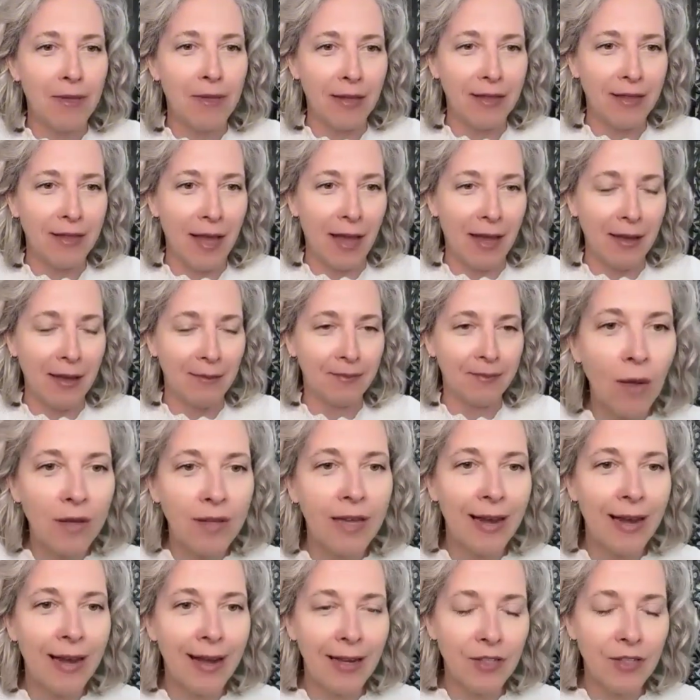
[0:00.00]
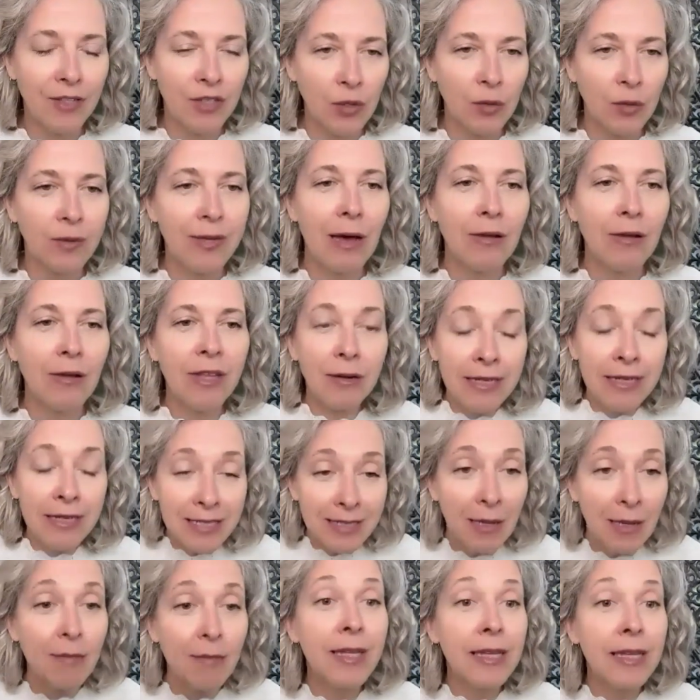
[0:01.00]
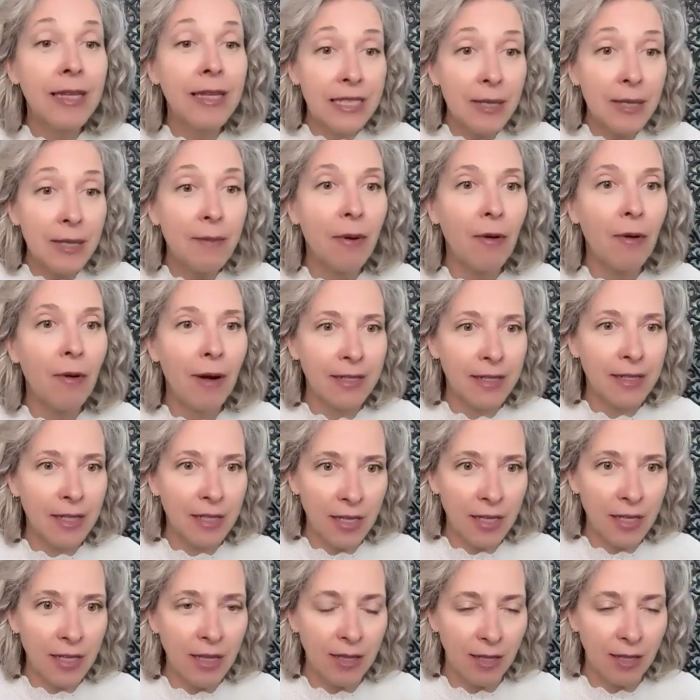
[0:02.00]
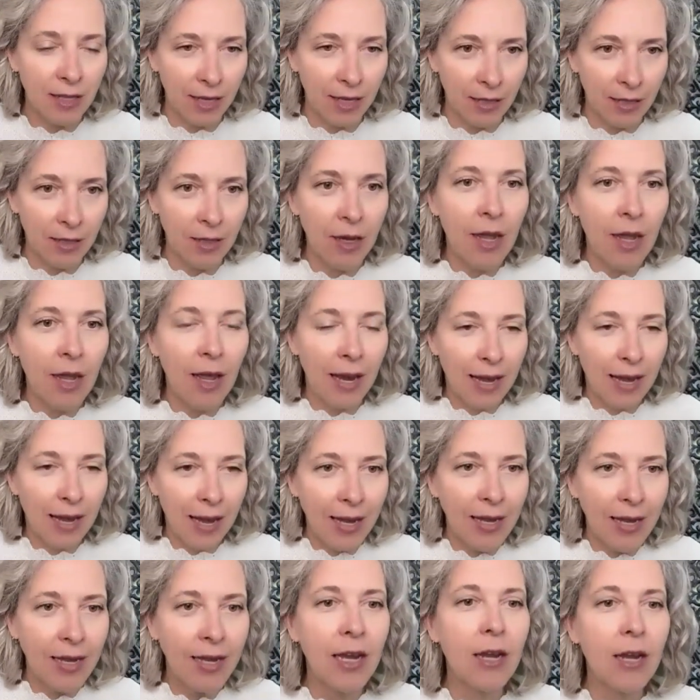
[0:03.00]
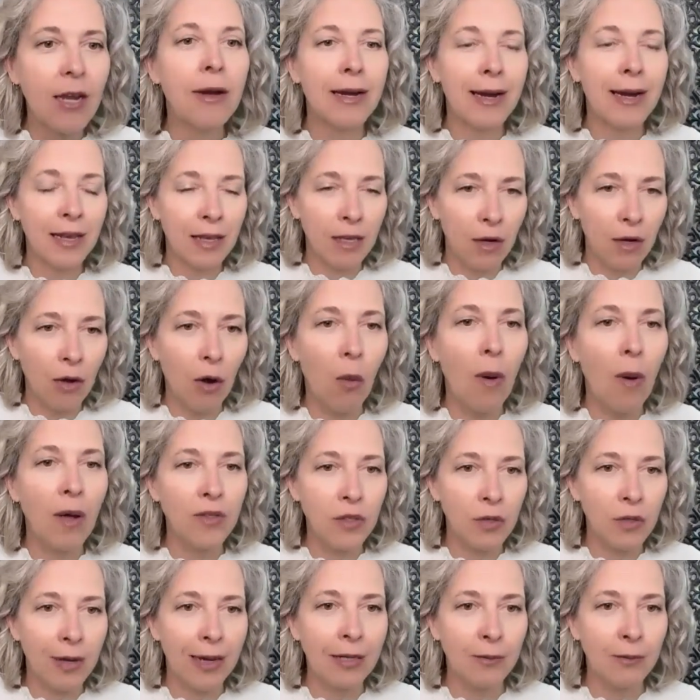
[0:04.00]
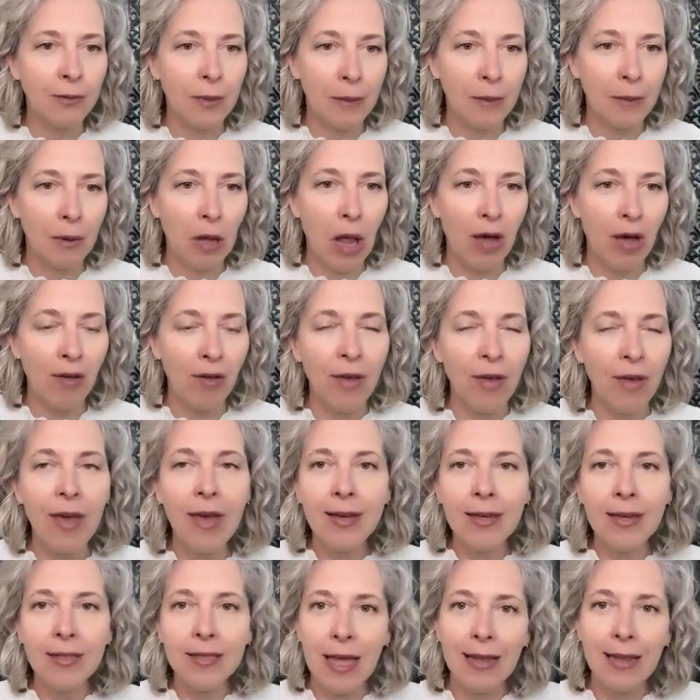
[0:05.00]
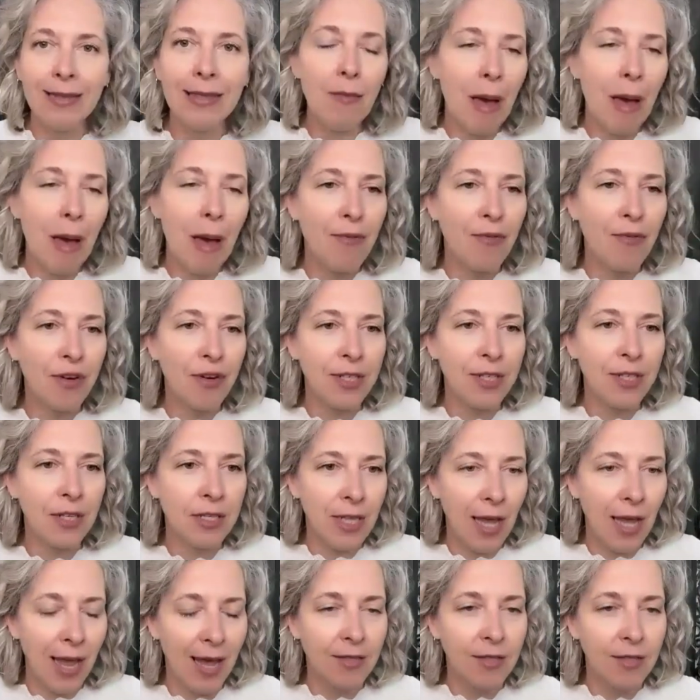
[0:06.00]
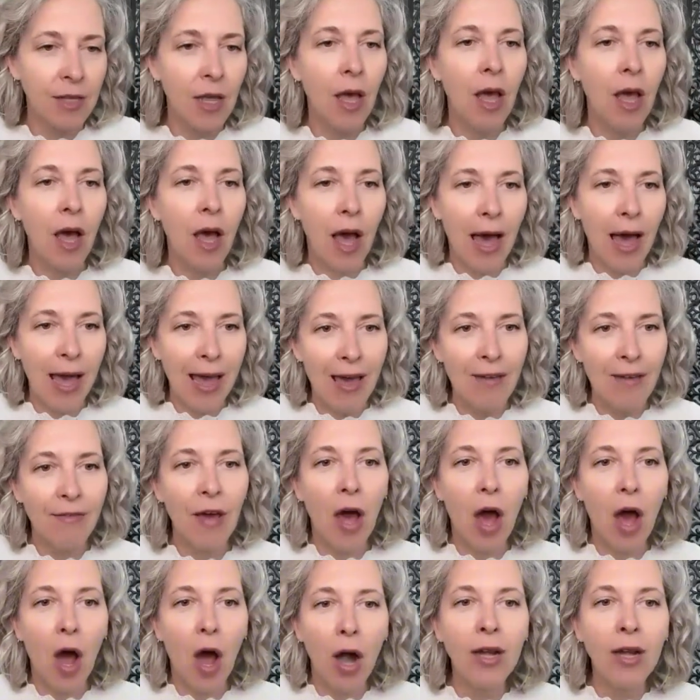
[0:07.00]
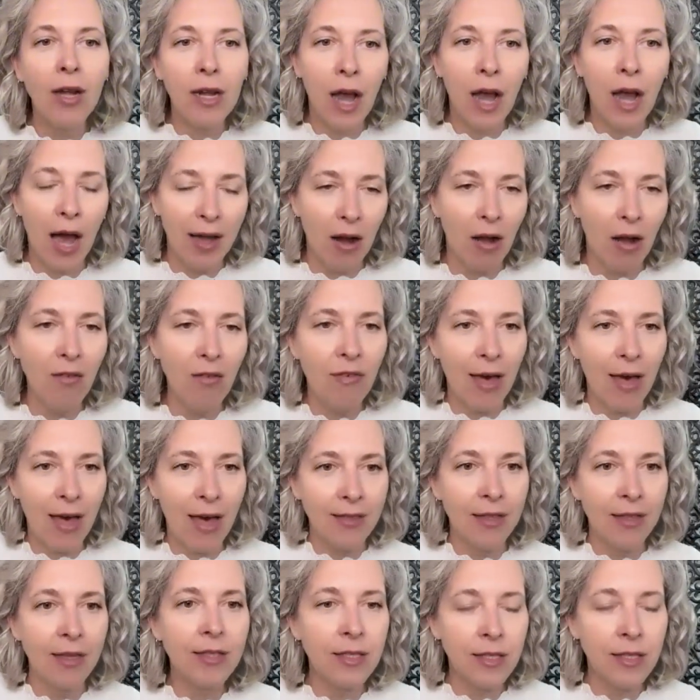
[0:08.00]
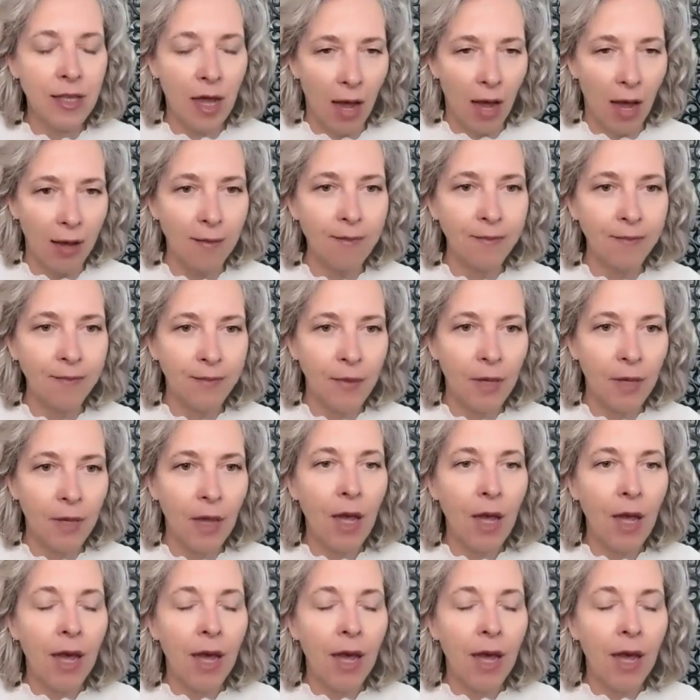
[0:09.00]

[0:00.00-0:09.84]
up that day. What can I do? Now, there is something deeper underneath it, and I hear it, like you don't want to cut people off. Set them up for success. I have a hard cutoff at this time,